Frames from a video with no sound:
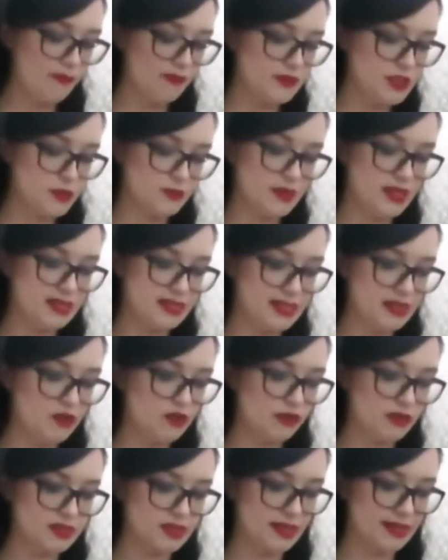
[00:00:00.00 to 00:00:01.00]
just because it
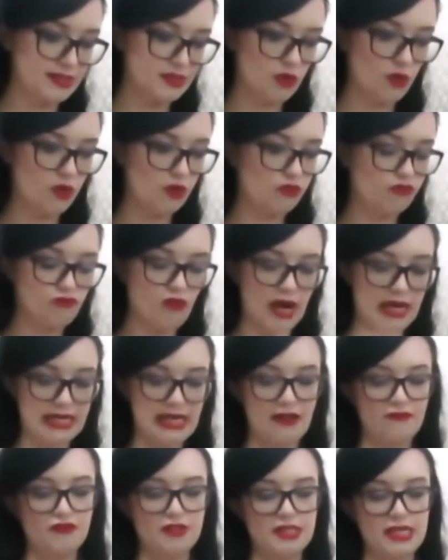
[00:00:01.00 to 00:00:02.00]
looks like it's got great
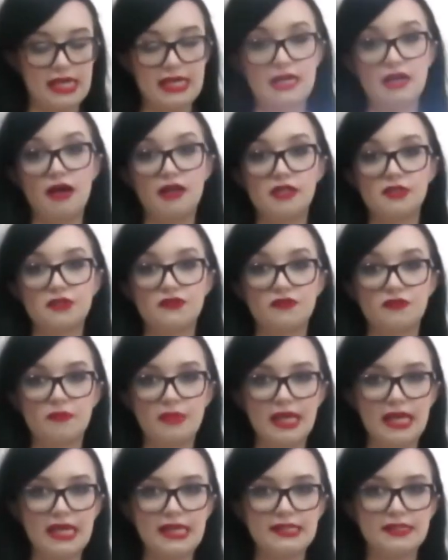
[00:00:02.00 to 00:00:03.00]
everyday colours for
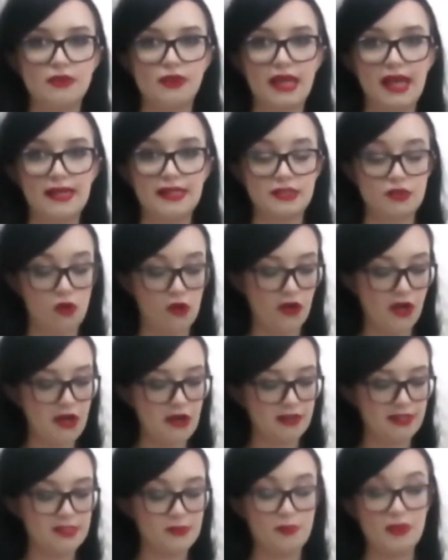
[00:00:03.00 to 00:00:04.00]
me. So again, it's got a
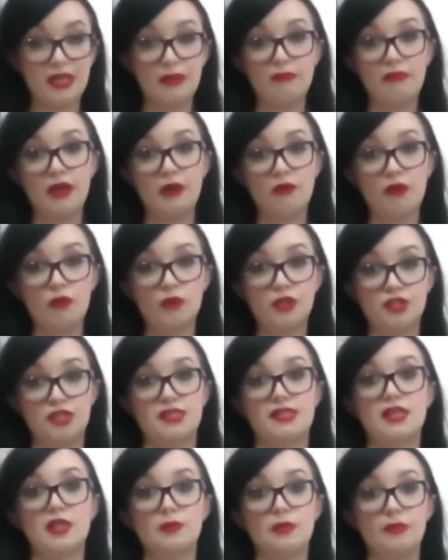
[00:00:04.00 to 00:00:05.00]
nice big mirror, which
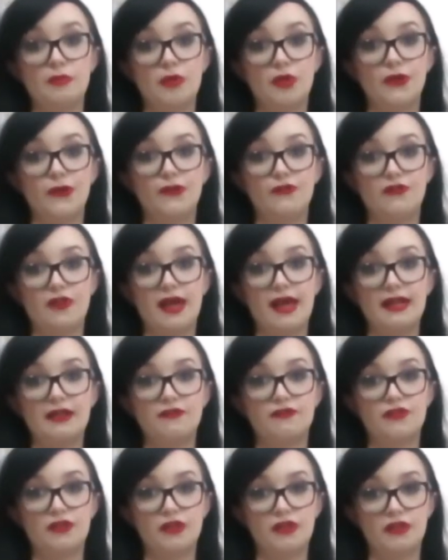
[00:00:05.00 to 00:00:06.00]
is going to be perfect
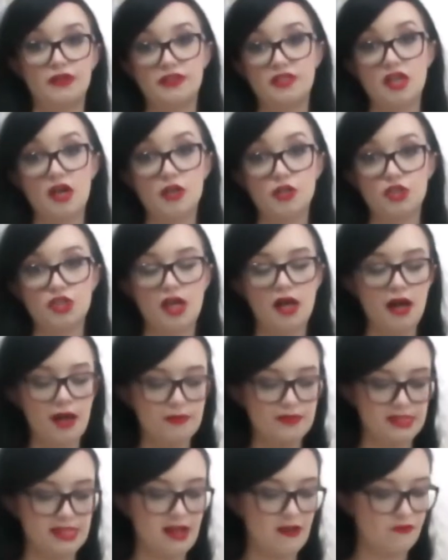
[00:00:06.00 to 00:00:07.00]
for
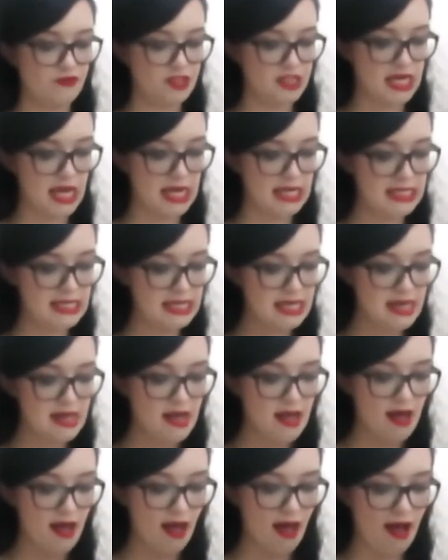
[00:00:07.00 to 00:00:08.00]
touch-ups and everyday.
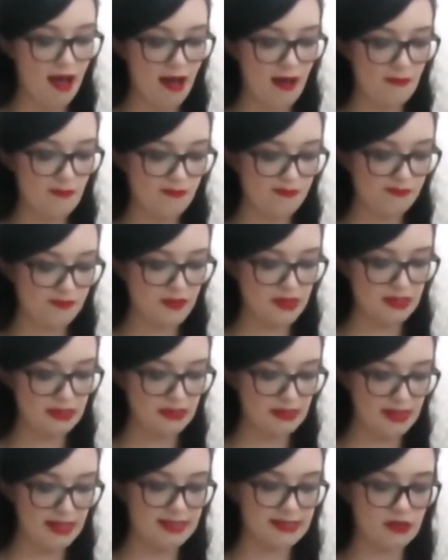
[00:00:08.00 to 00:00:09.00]

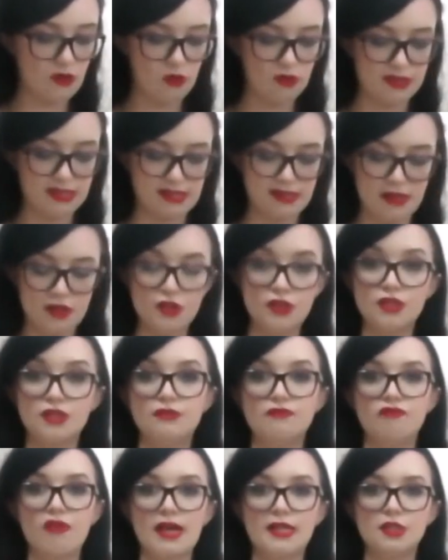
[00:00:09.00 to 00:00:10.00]
It's got a good
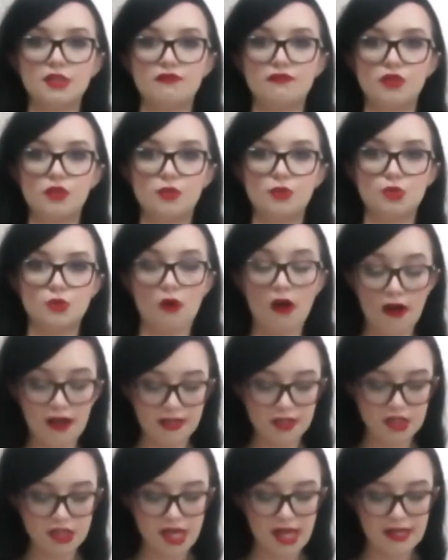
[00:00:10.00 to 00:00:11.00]
range of neutral
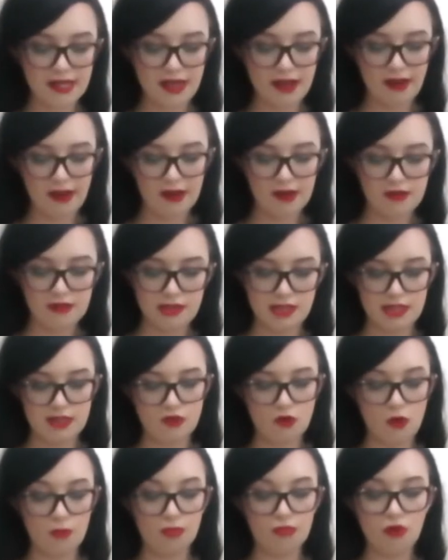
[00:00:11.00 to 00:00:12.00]
eyeshadows, it's
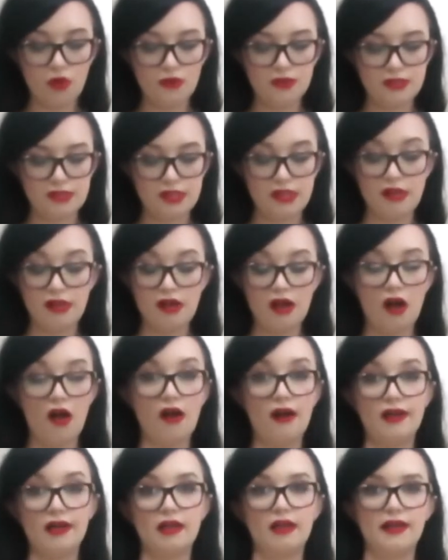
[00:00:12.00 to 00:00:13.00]
got a bronzer, a
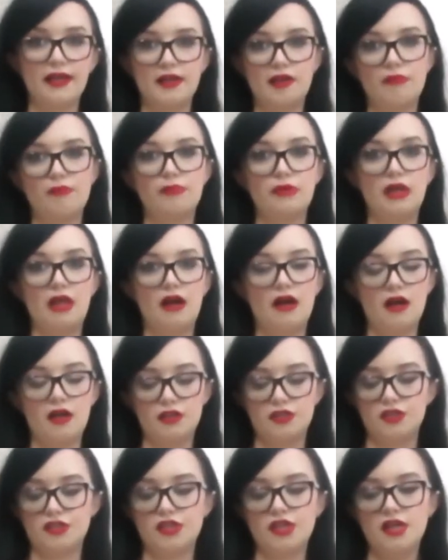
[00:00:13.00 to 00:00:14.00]
highlight and a
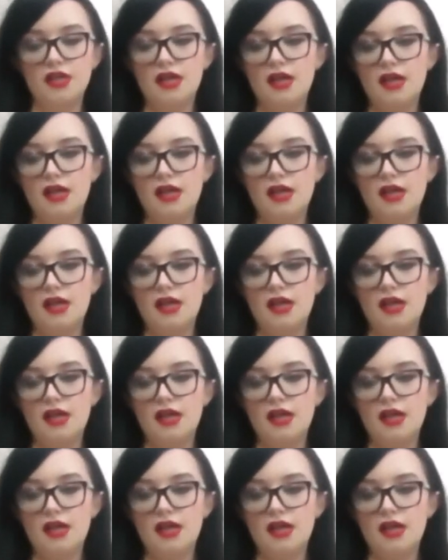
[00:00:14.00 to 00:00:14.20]
blush,